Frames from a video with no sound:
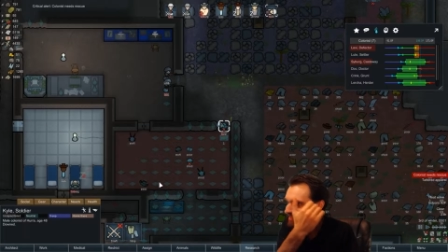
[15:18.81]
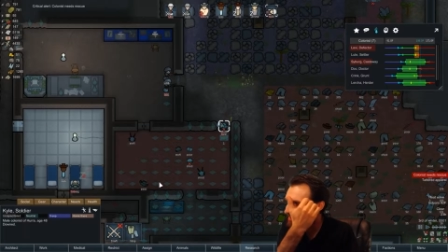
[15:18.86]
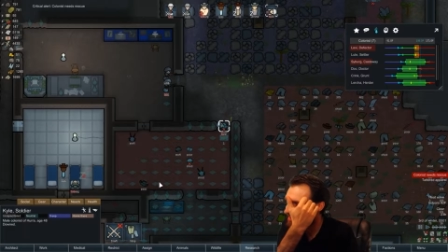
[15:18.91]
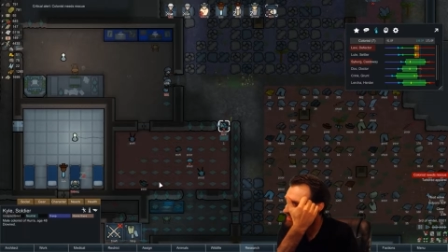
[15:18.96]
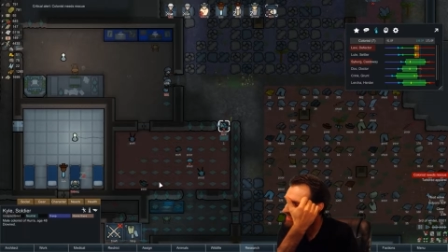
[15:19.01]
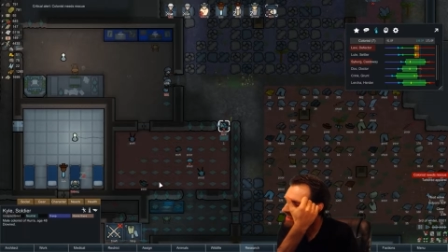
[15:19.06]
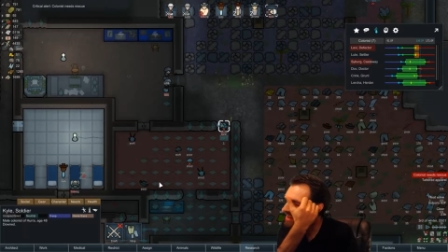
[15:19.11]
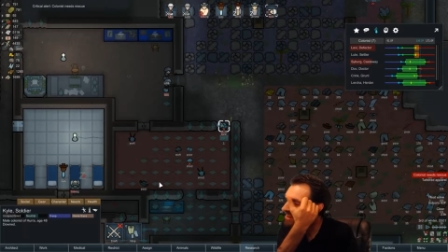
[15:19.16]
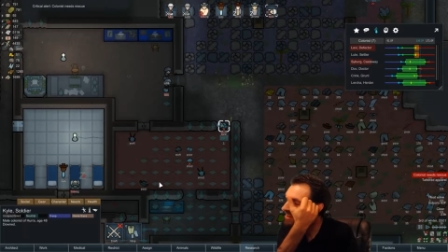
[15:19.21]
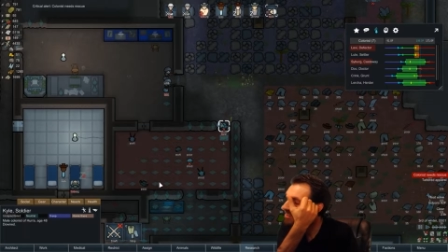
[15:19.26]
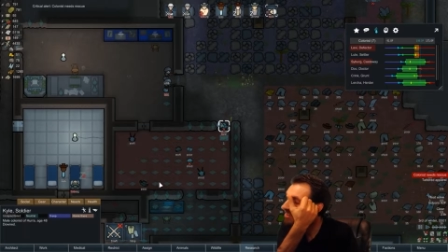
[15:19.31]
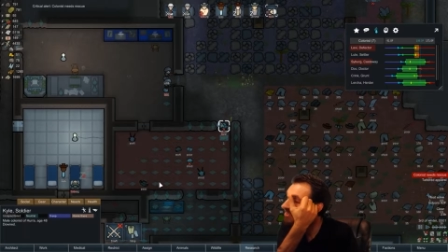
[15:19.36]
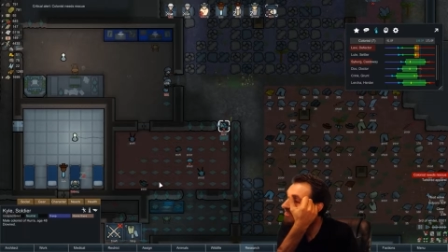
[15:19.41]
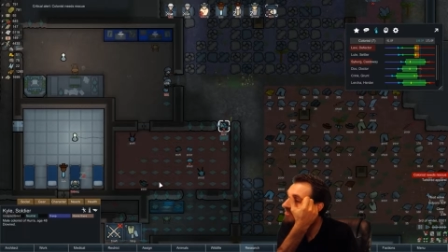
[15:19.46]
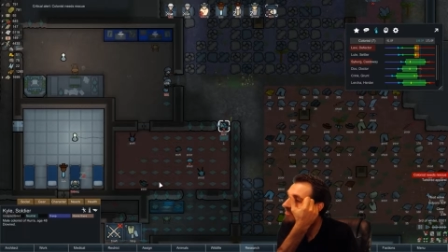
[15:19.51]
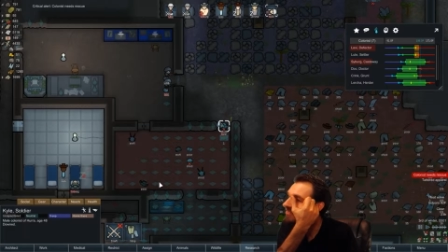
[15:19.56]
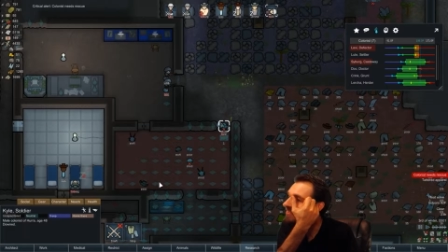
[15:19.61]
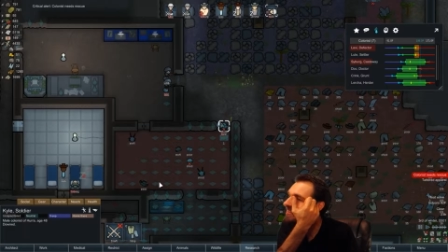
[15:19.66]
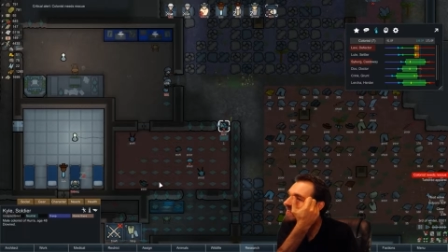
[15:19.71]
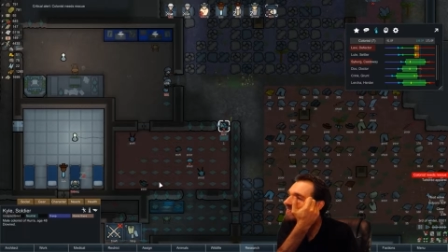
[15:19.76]

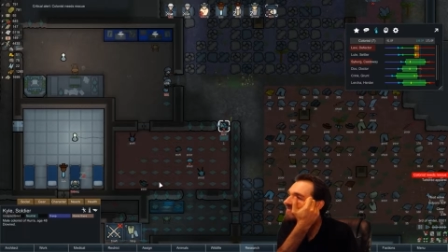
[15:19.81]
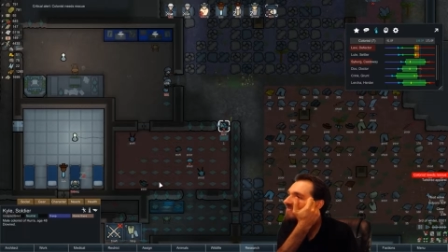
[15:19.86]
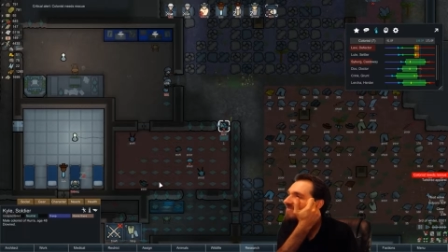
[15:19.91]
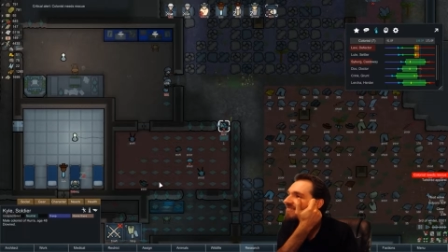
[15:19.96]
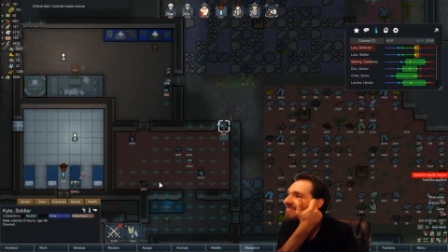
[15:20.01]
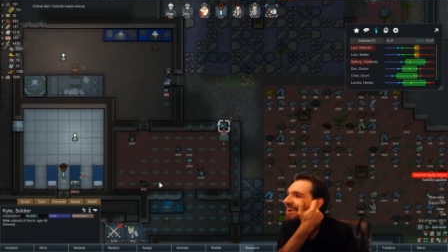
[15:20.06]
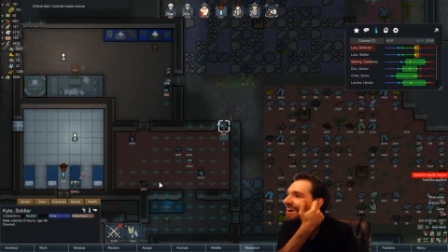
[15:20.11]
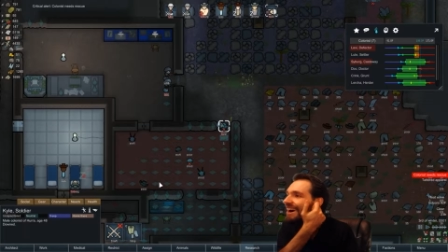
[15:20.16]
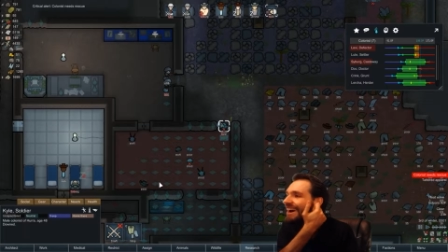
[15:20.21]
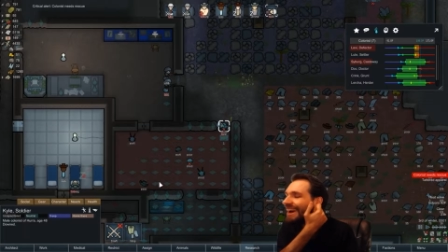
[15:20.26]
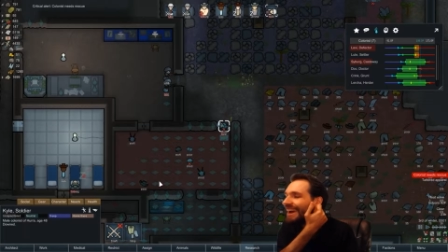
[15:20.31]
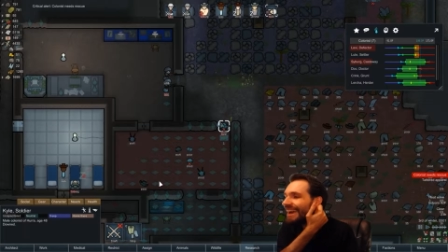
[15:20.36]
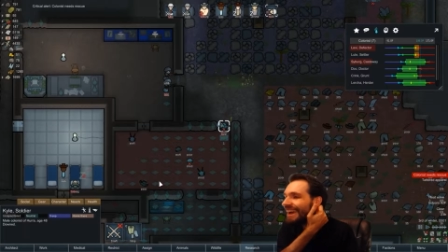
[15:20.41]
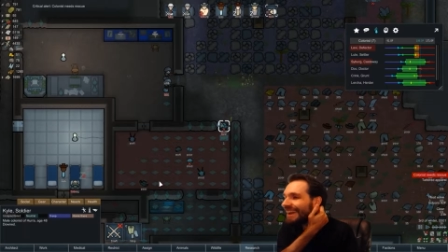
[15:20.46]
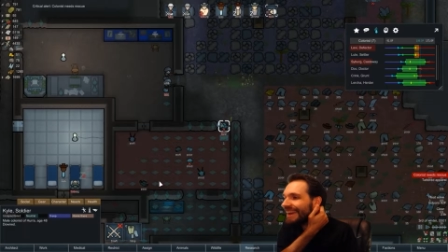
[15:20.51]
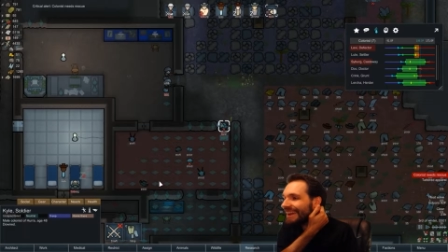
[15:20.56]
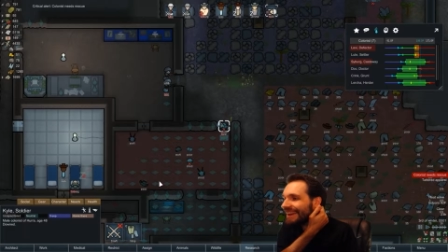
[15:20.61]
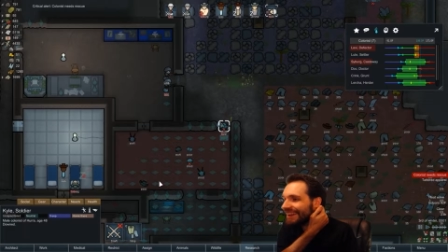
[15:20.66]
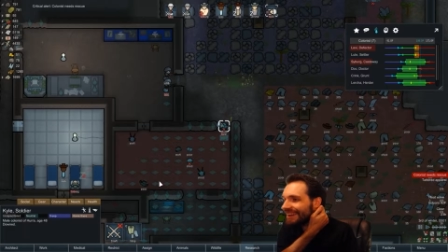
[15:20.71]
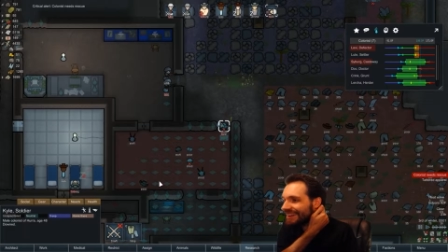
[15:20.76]
No.
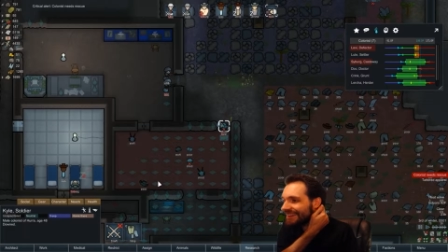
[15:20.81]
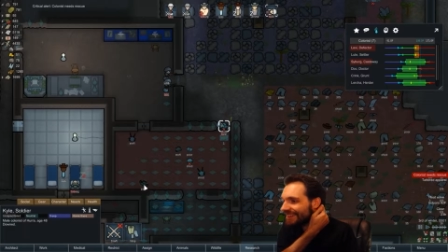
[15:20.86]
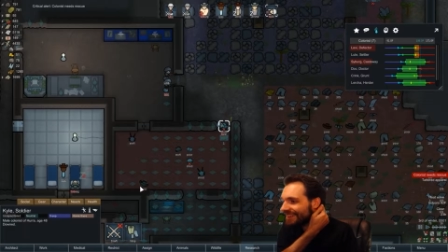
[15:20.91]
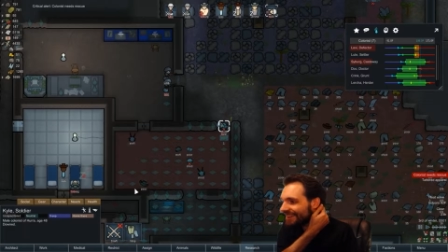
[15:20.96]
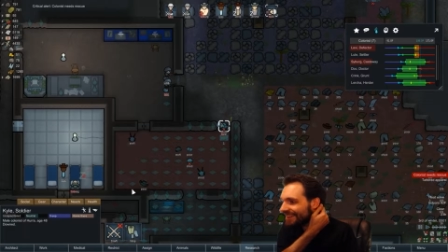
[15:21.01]
Why?